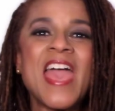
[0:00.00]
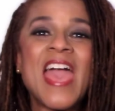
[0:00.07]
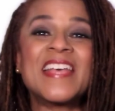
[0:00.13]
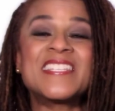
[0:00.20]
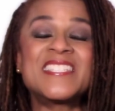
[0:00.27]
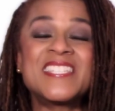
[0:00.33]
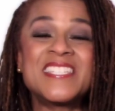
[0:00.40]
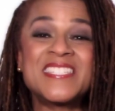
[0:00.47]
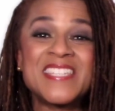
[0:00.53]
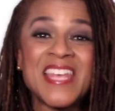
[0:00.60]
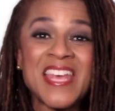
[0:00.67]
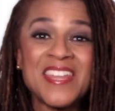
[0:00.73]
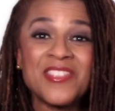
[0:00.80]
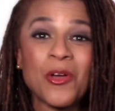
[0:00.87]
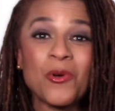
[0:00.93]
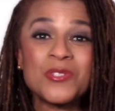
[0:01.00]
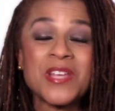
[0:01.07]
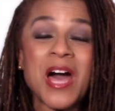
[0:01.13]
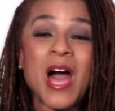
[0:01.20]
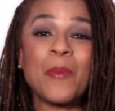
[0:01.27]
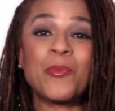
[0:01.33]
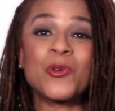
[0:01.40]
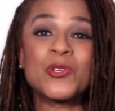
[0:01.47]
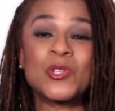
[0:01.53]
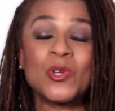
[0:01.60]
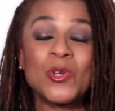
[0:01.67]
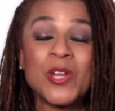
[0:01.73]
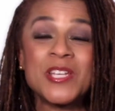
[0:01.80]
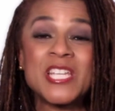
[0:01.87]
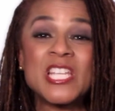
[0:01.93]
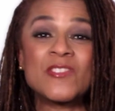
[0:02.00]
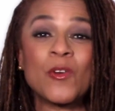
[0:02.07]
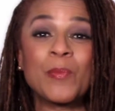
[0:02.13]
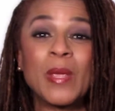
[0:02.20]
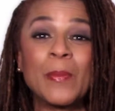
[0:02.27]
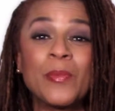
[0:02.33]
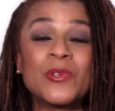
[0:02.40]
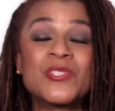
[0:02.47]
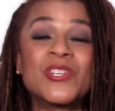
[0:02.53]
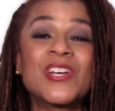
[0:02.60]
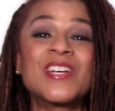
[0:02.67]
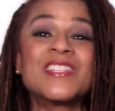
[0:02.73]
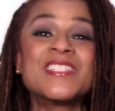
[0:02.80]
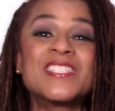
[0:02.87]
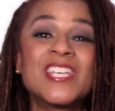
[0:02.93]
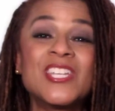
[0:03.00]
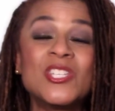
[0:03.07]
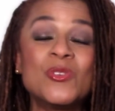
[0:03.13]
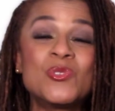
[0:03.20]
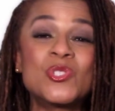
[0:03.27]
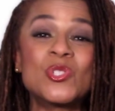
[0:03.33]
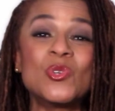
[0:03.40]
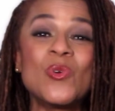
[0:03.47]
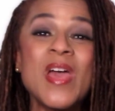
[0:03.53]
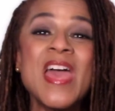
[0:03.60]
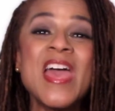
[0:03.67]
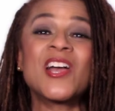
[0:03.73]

extend those opportunities for people to continue to